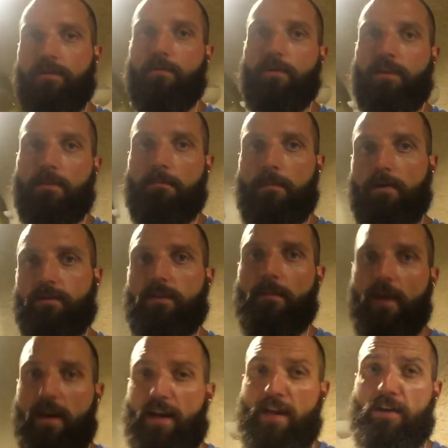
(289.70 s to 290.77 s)
it with the most
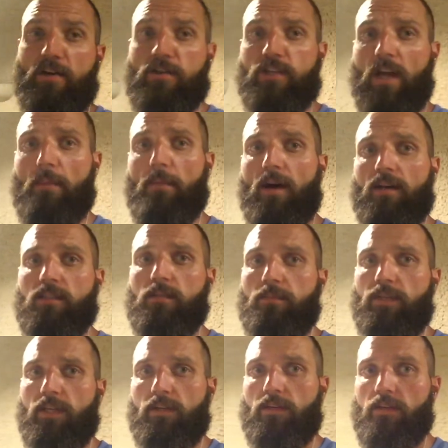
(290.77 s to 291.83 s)
amount of energy I
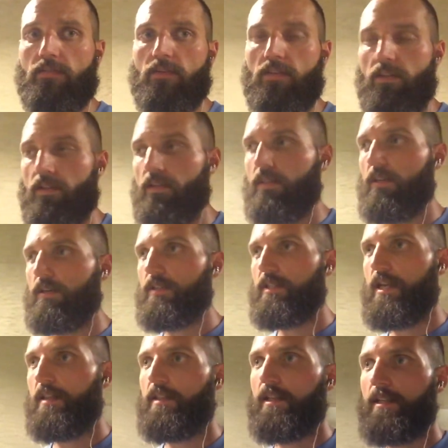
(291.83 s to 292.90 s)
possibly could have, and there's
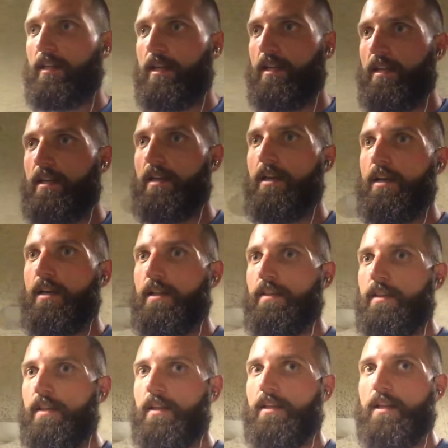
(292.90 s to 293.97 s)
nothing
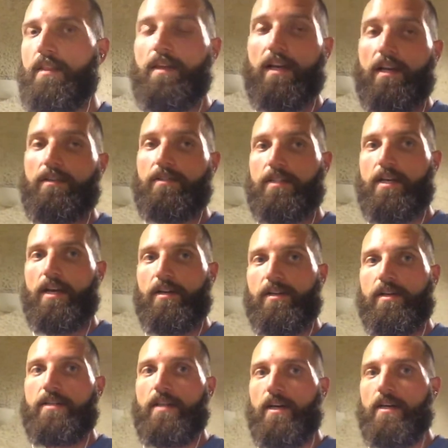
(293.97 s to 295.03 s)
else that I could
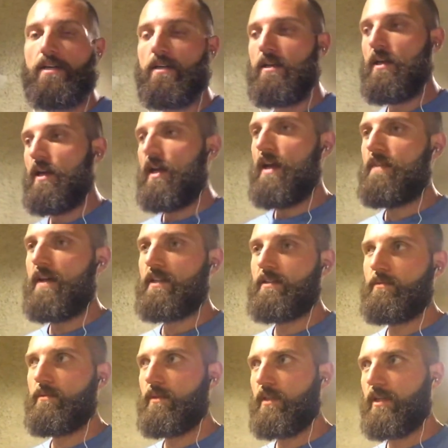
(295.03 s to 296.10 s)
have done. And that's a
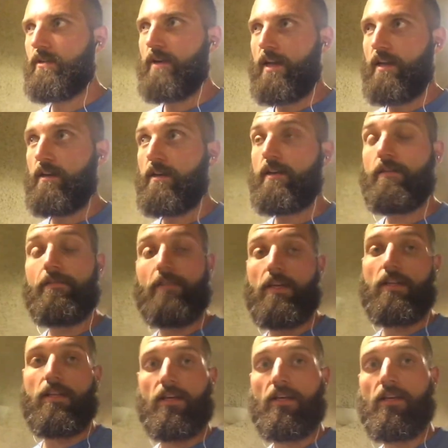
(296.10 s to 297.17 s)
really great
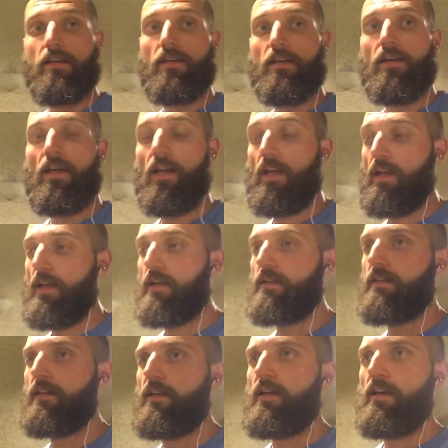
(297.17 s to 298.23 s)
feeling.
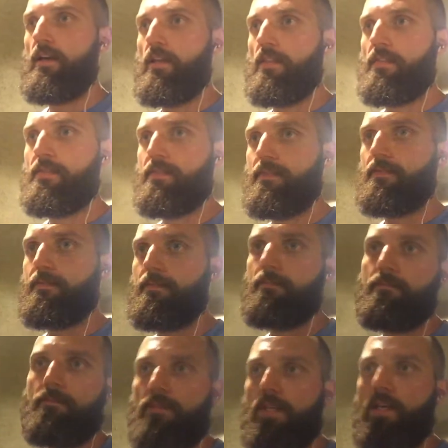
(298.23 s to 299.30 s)
And
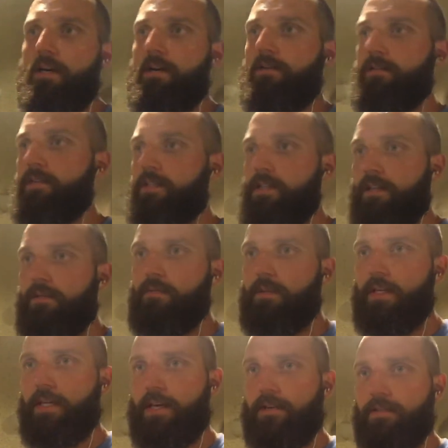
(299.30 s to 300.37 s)
you know, there's nothing
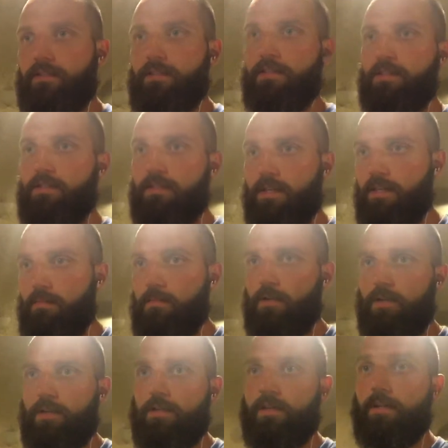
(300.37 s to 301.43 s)
really else, there's nothing more
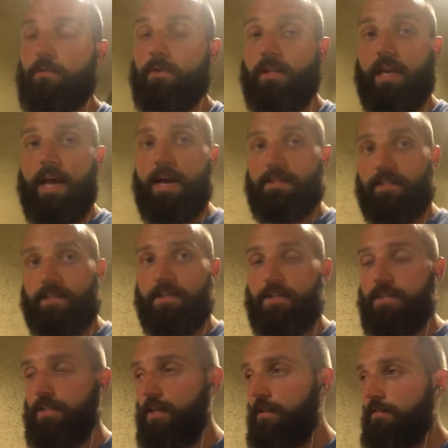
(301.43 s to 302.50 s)
that you can really ask of
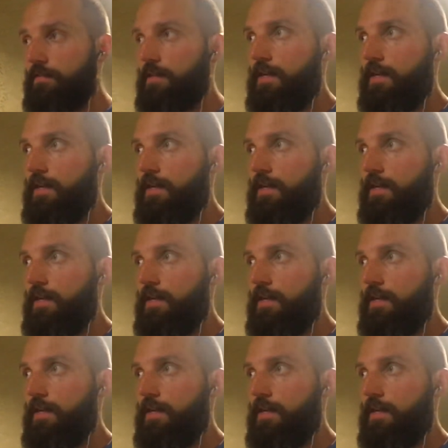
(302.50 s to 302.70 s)
yourself.